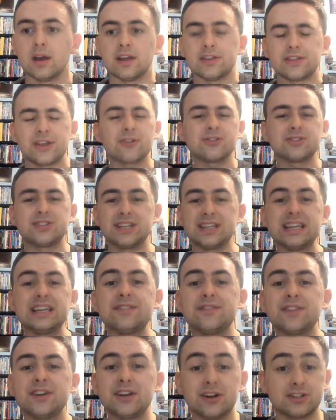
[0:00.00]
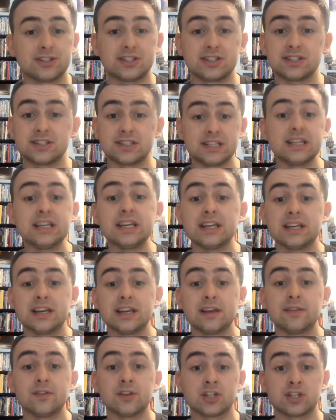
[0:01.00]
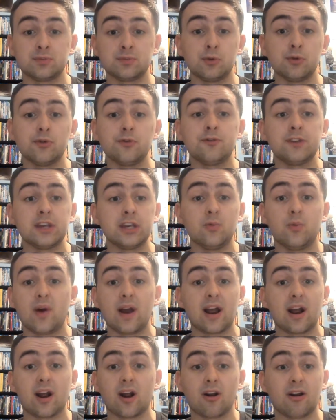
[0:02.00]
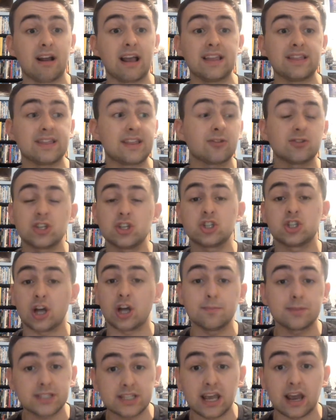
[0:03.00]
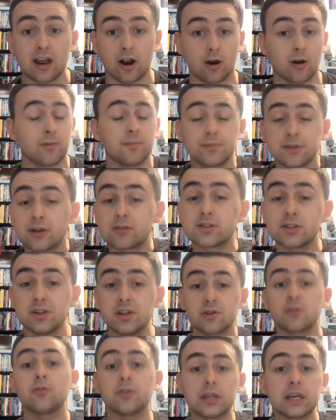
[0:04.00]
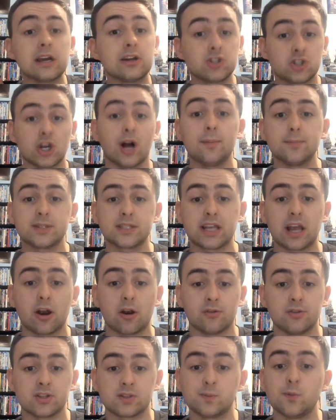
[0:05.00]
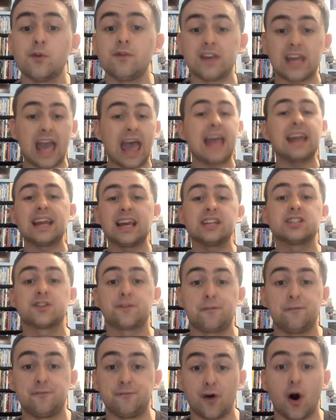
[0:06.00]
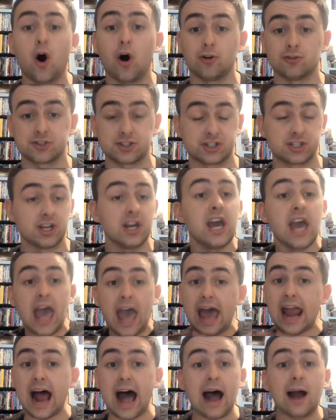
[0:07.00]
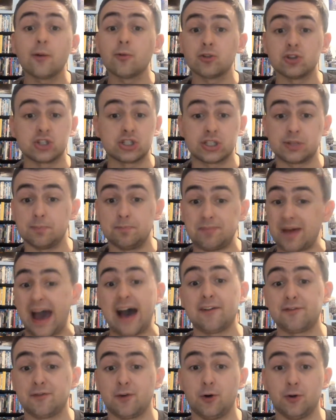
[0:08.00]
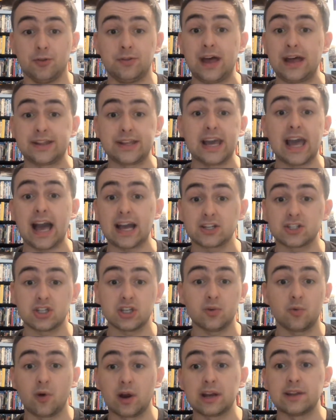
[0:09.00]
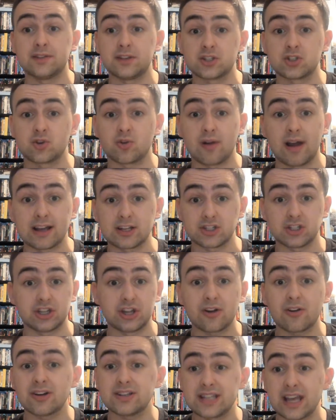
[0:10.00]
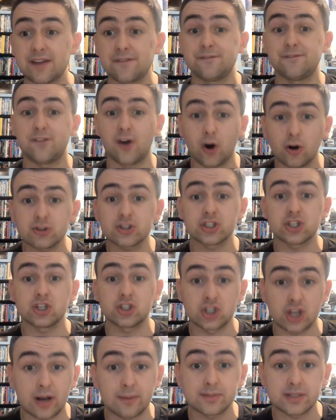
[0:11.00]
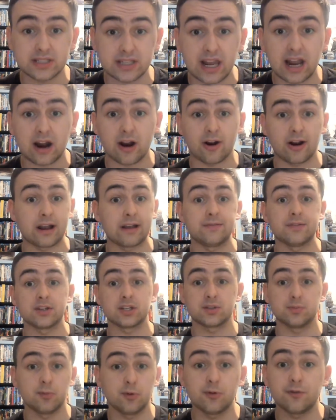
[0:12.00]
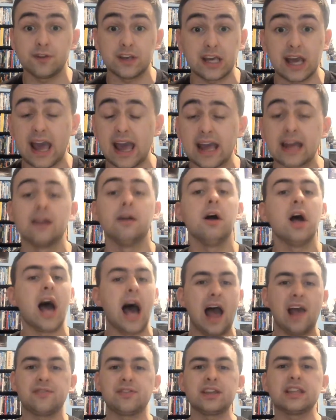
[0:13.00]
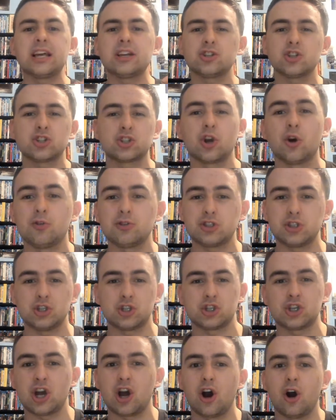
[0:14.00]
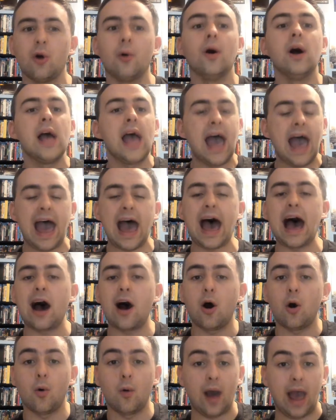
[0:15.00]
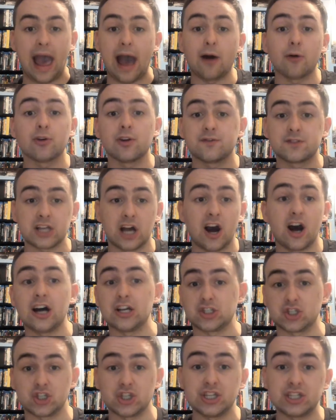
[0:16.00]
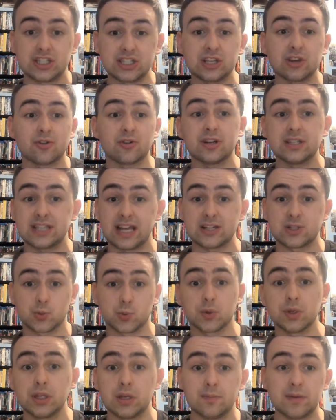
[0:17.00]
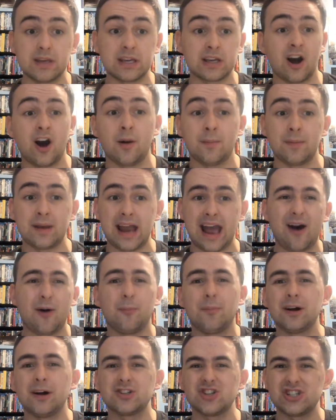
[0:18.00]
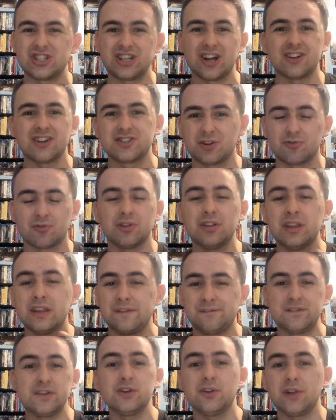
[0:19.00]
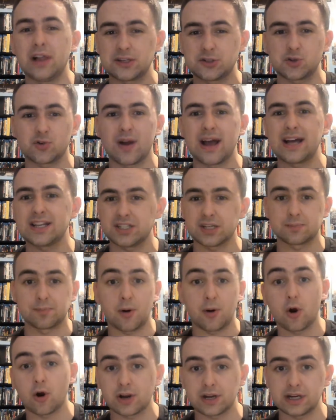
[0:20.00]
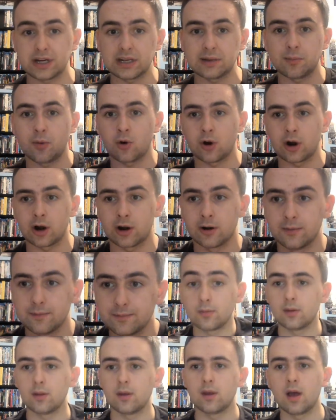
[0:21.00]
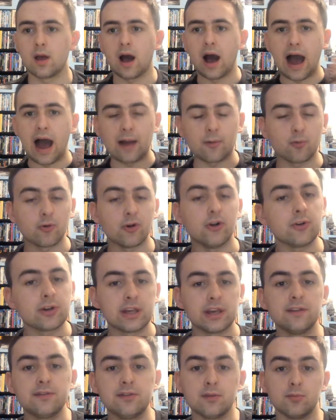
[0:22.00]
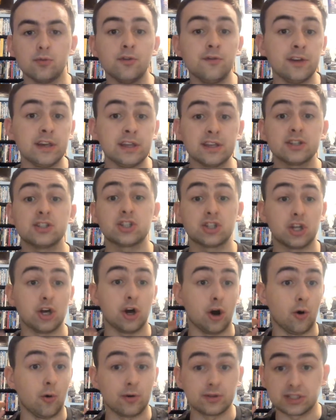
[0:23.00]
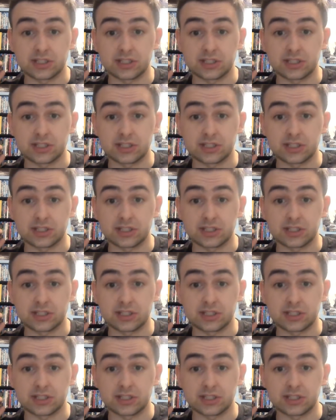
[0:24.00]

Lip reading: There's even a scene in this movie where there's a jump scare. There's literally a jump scare in this movie, and it's false. And I was baffled that they actually went in this direction. There is a false jump scare in this movie, and I think that just goes to show how out of touch this series has really become and how much it doesn't really feel like Jurassic Park anymore. I will give the movie this, though.